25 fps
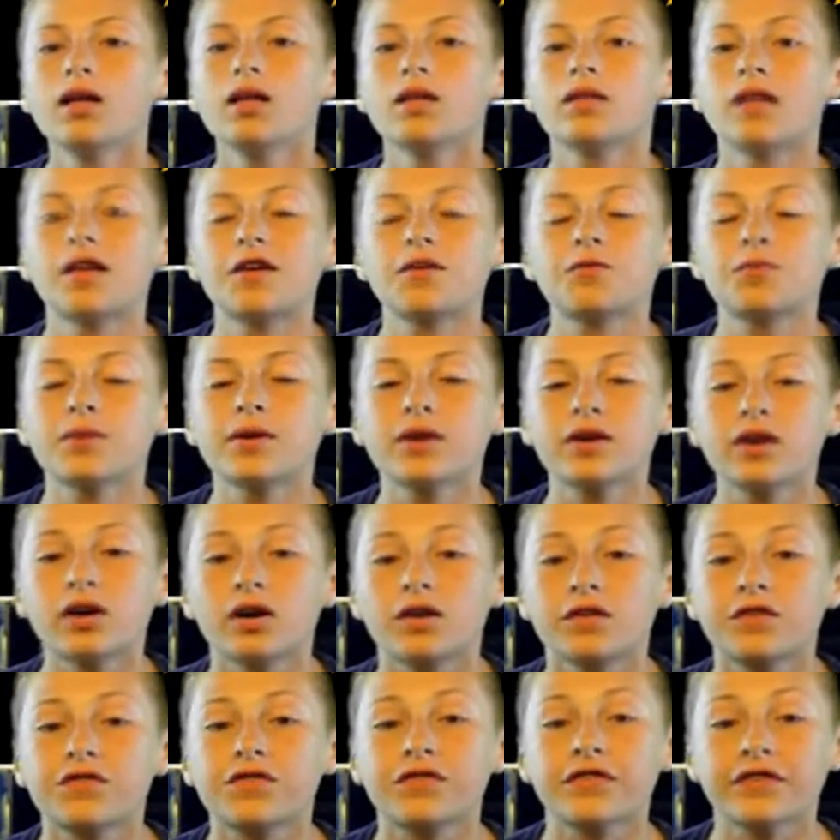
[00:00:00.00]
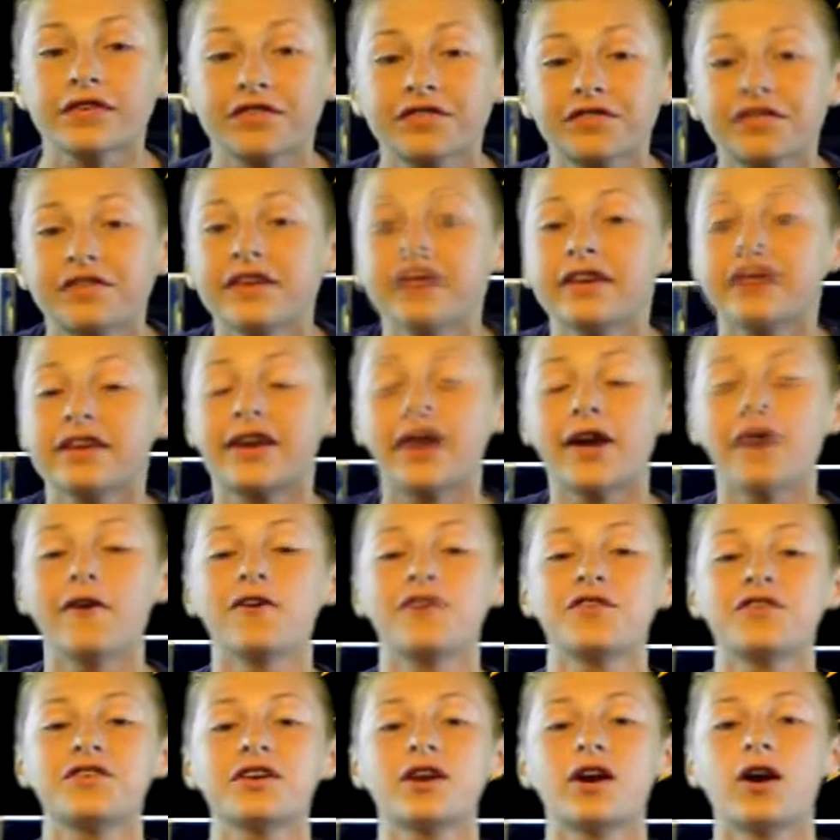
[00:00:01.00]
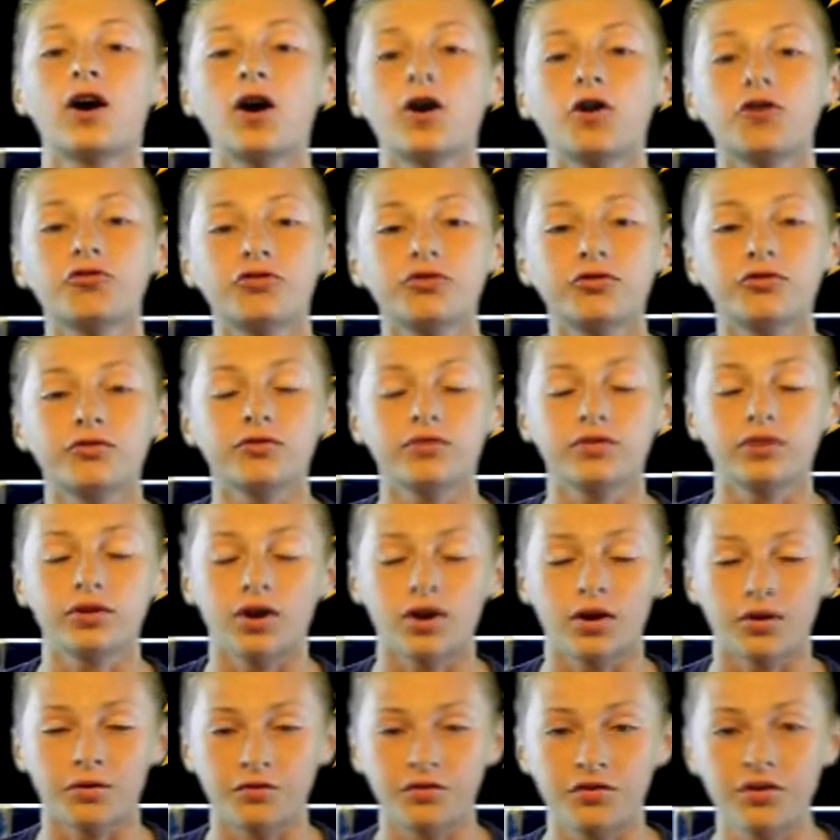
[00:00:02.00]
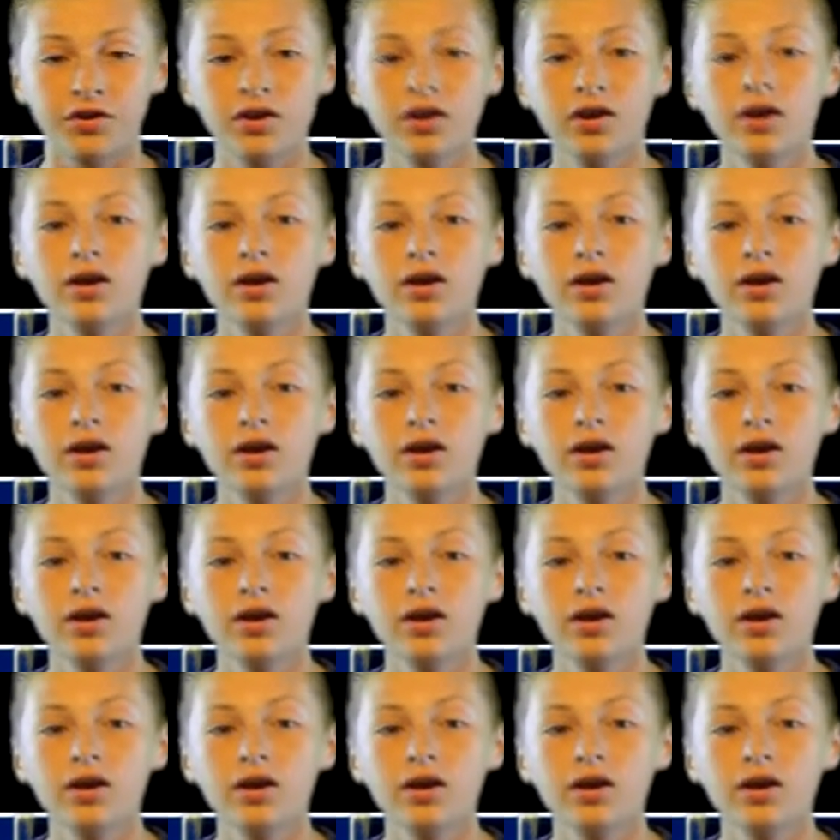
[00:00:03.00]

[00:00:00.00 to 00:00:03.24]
Last week, on 16 carries, he had 100 yards.